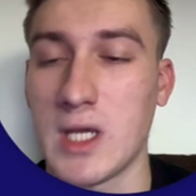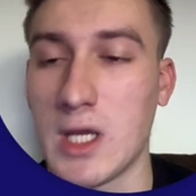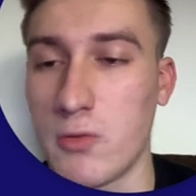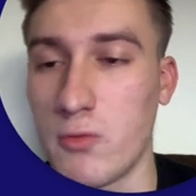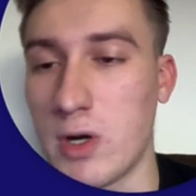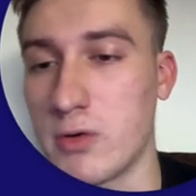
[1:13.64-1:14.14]

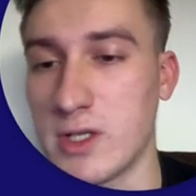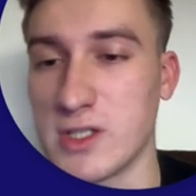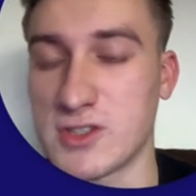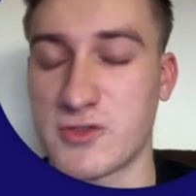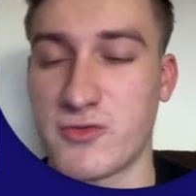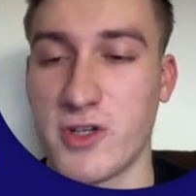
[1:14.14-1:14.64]
various
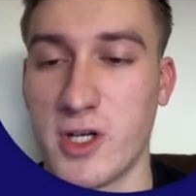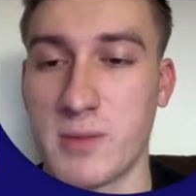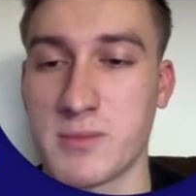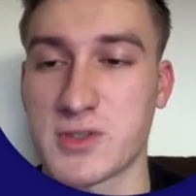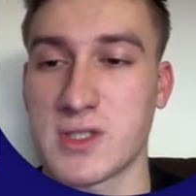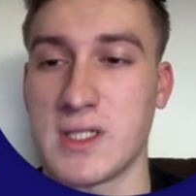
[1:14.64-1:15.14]

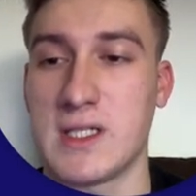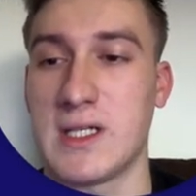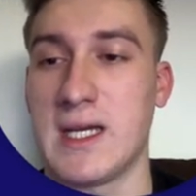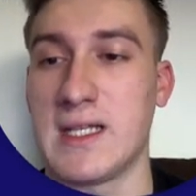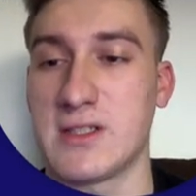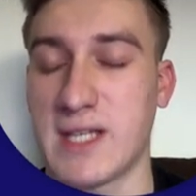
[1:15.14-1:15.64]
firms
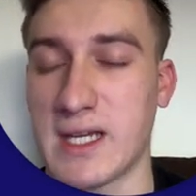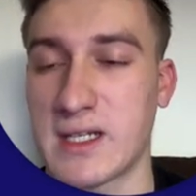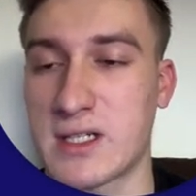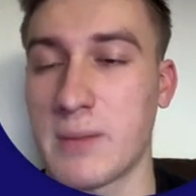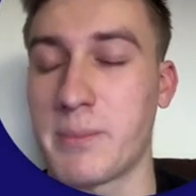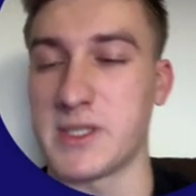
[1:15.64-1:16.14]
and tech
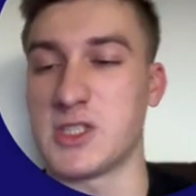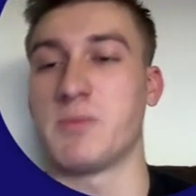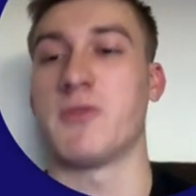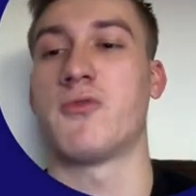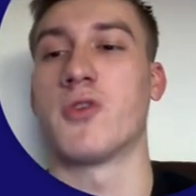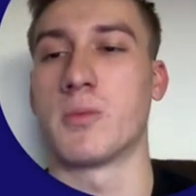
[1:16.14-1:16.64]
companies
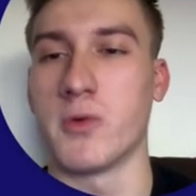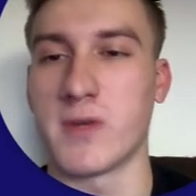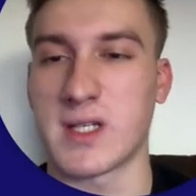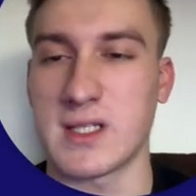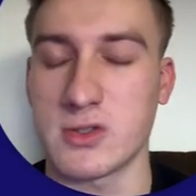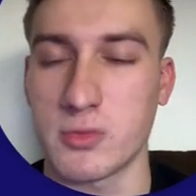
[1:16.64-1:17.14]
before moving
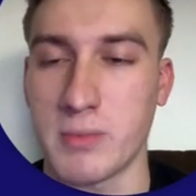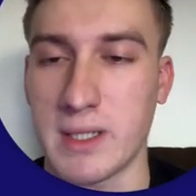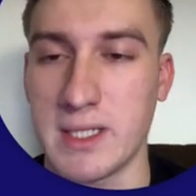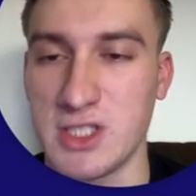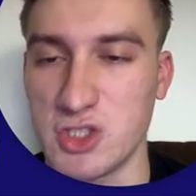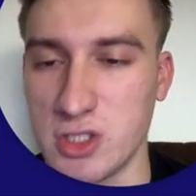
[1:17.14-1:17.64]
into my
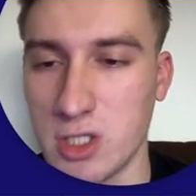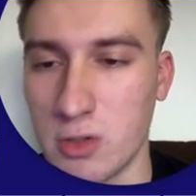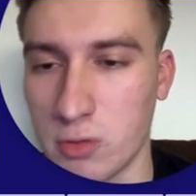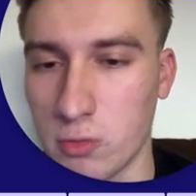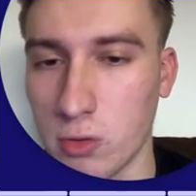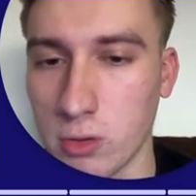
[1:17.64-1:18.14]
engineering
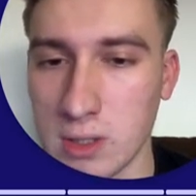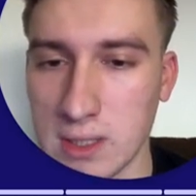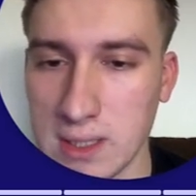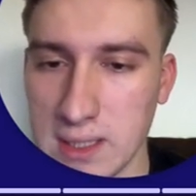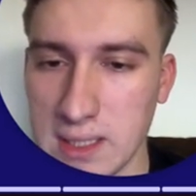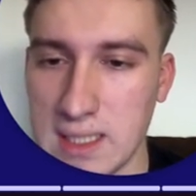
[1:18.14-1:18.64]
role.
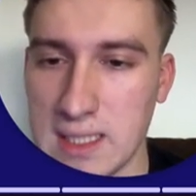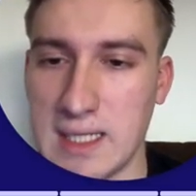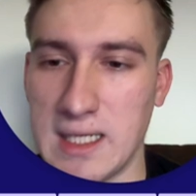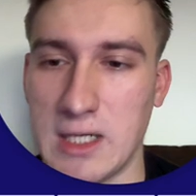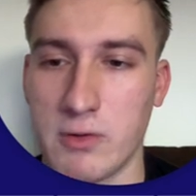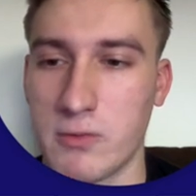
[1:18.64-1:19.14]

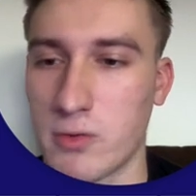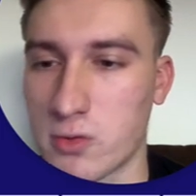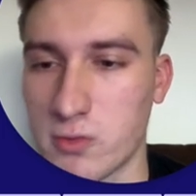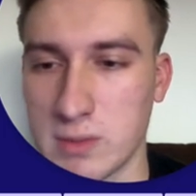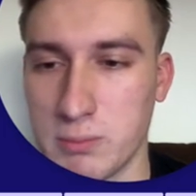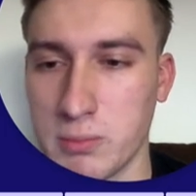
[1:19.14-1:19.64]
We work
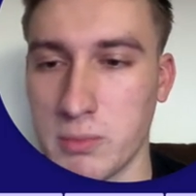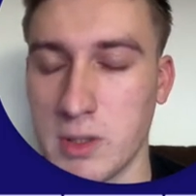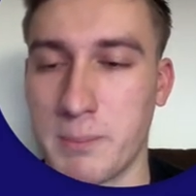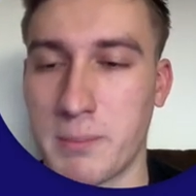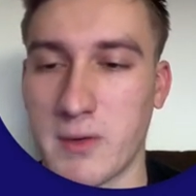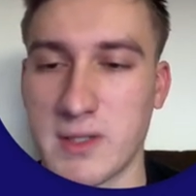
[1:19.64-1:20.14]
with
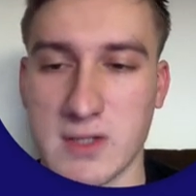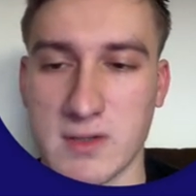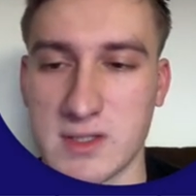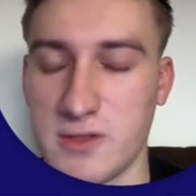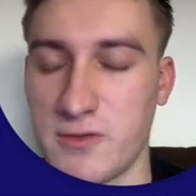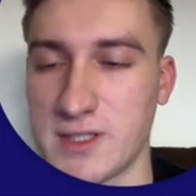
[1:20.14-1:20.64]
private
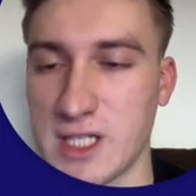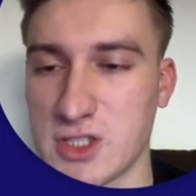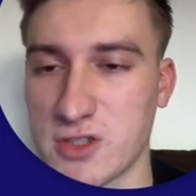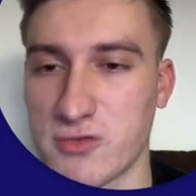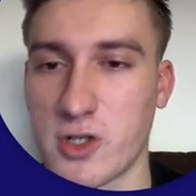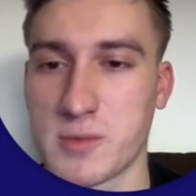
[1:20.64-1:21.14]
equity, financial
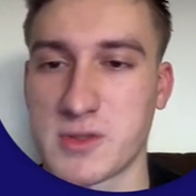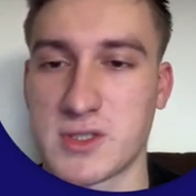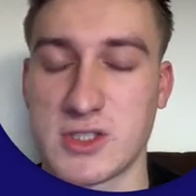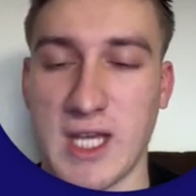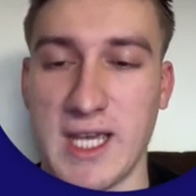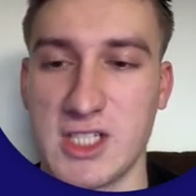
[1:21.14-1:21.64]
firms,
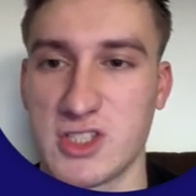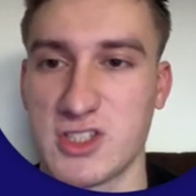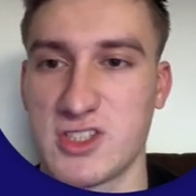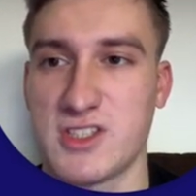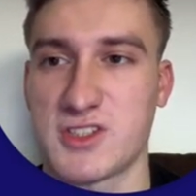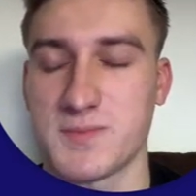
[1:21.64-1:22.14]

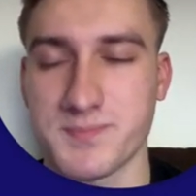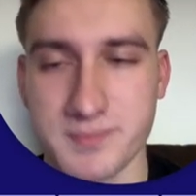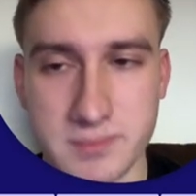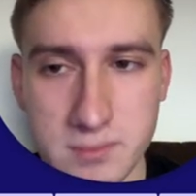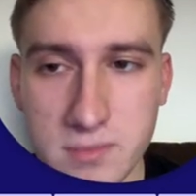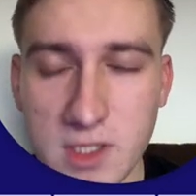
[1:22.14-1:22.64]
agencies,
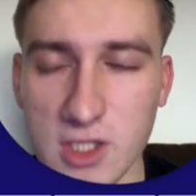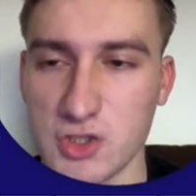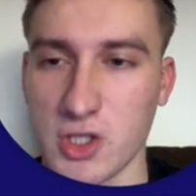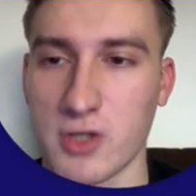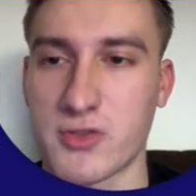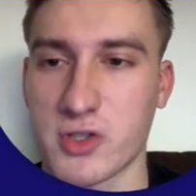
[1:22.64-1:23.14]

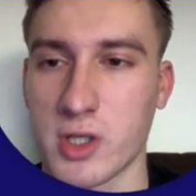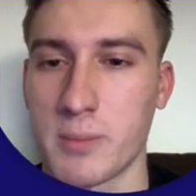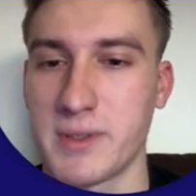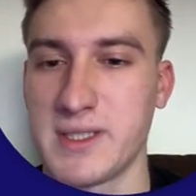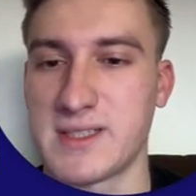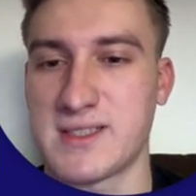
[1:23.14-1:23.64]
software
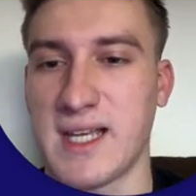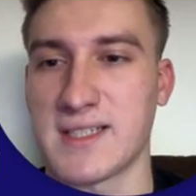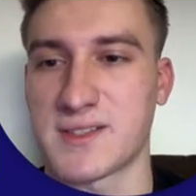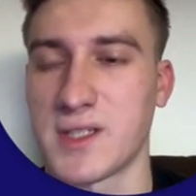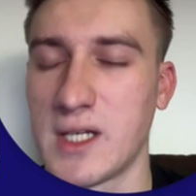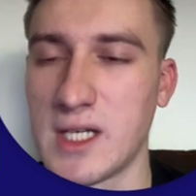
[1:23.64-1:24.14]
companies,
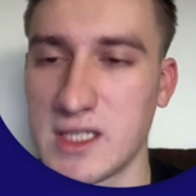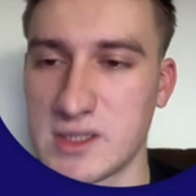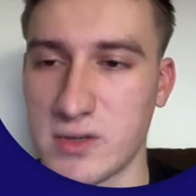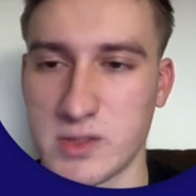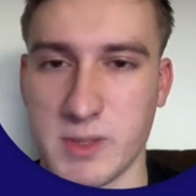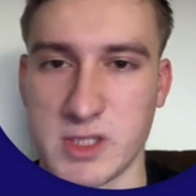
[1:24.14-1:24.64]
SaaS,
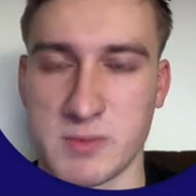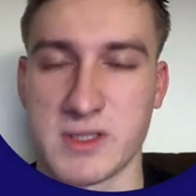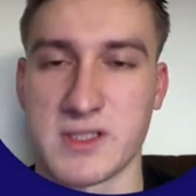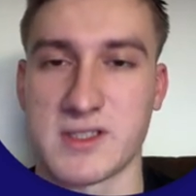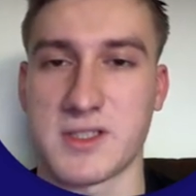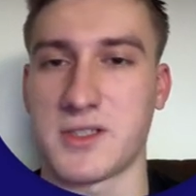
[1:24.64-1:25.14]
service-based
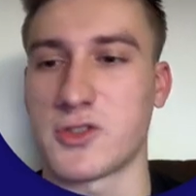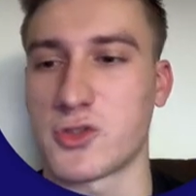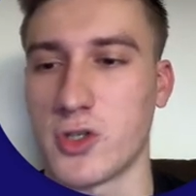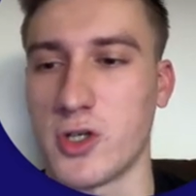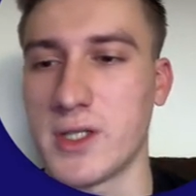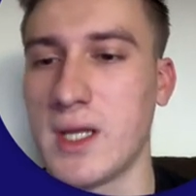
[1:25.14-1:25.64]
businesses, and so
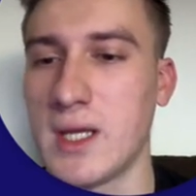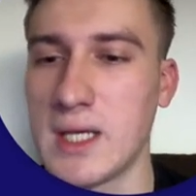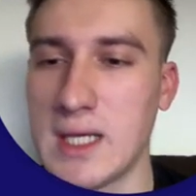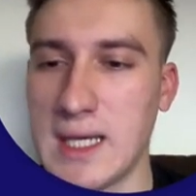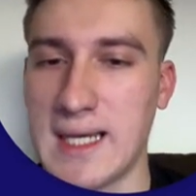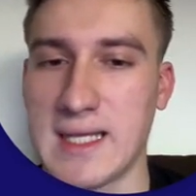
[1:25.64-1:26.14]
on.
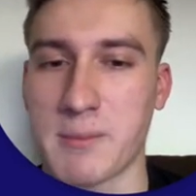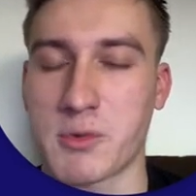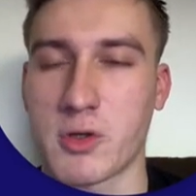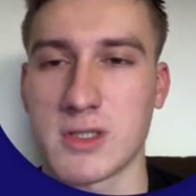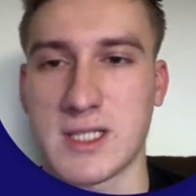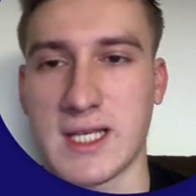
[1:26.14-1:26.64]
And I'm
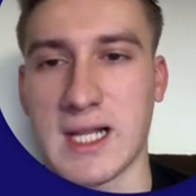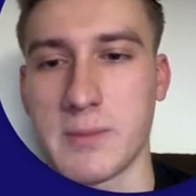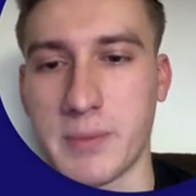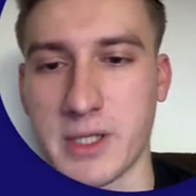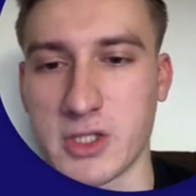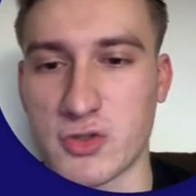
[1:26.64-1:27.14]
currently
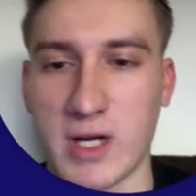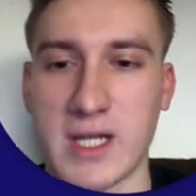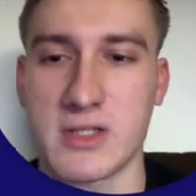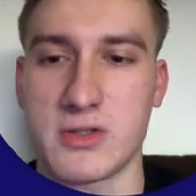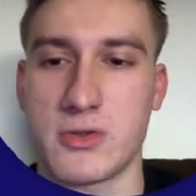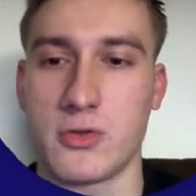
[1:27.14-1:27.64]
helping trying
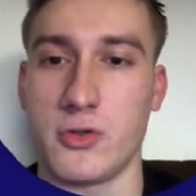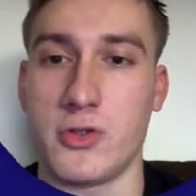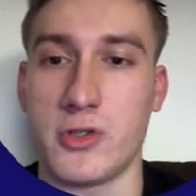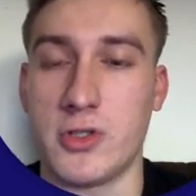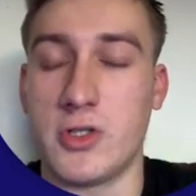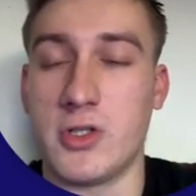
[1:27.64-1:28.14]

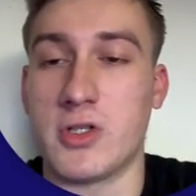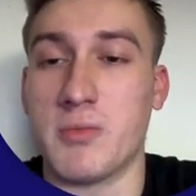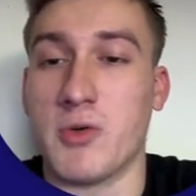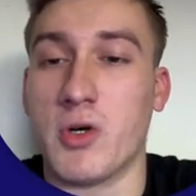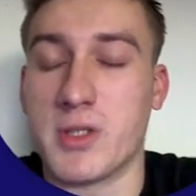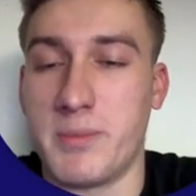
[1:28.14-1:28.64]
to
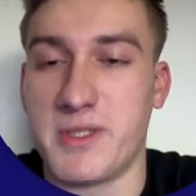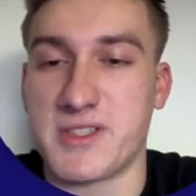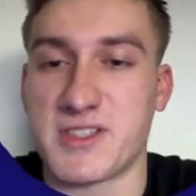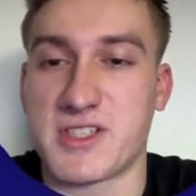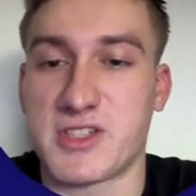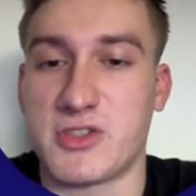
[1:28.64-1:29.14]
other businesses